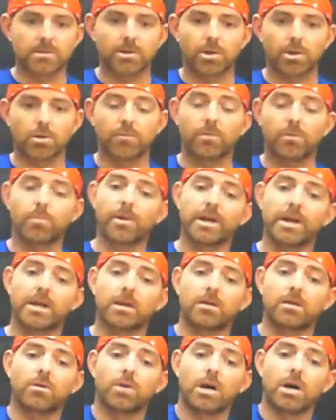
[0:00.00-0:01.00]
You know, if you
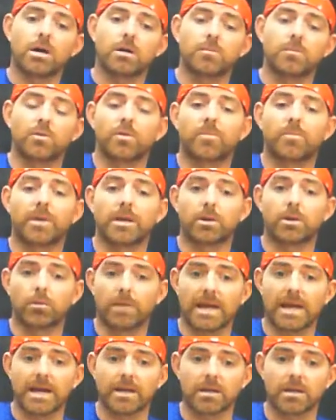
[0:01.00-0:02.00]
break your arm or you break your
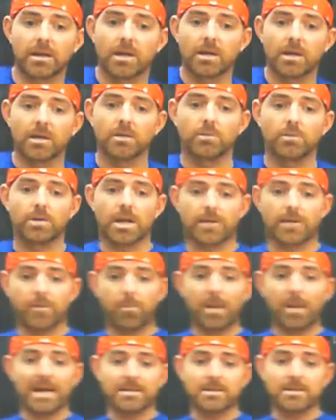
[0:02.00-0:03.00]
leg, you then have a
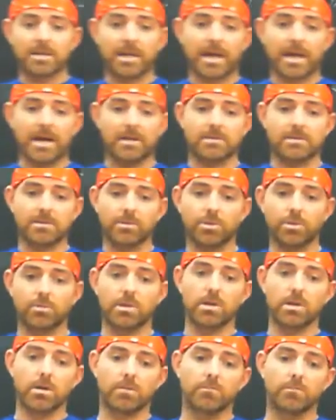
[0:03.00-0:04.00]
plaster cast on your
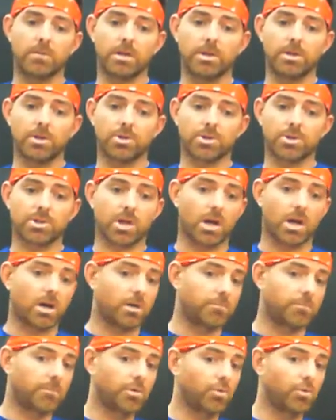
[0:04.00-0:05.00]
arm and you just
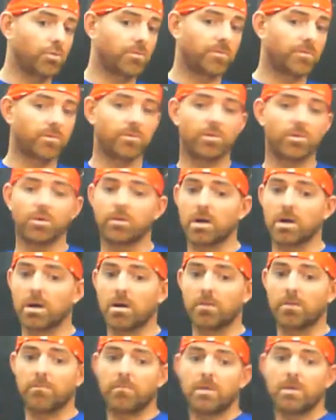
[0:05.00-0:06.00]
can't move your
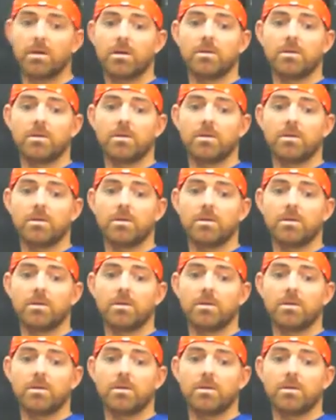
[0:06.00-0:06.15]
arm.